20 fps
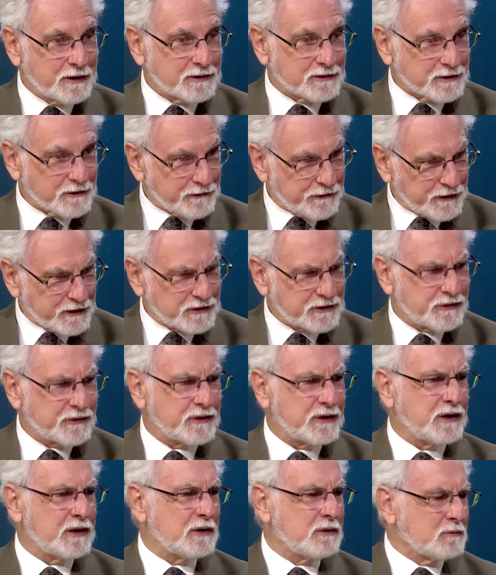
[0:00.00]
Is it fixed
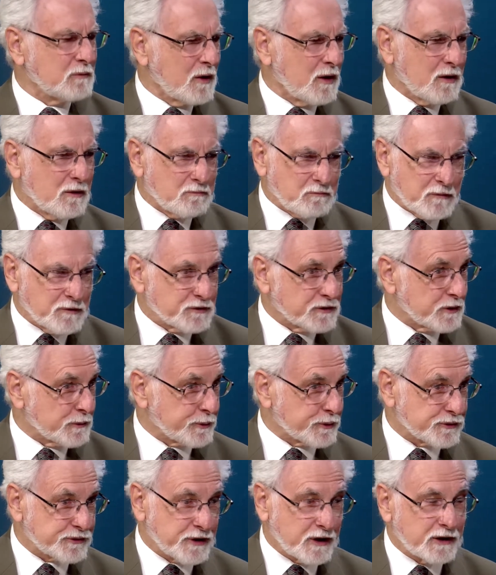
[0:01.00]
fee? Is it a
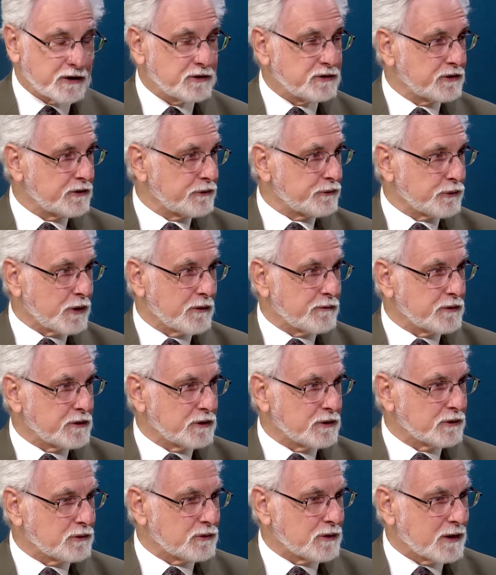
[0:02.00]
percentage of
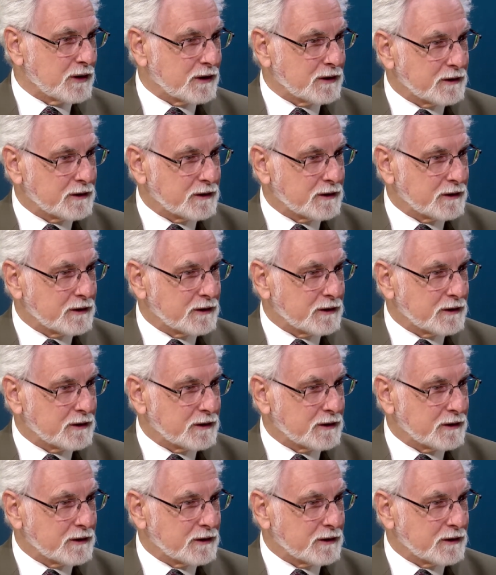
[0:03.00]
revenue?